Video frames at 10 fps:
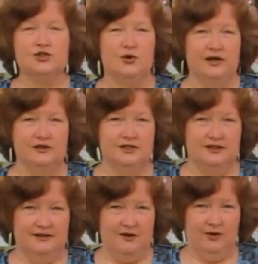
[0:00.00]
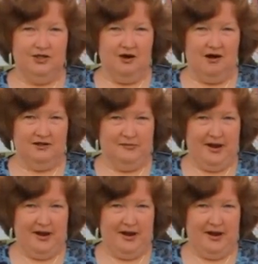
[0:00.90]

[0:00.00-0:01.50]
soils that we talked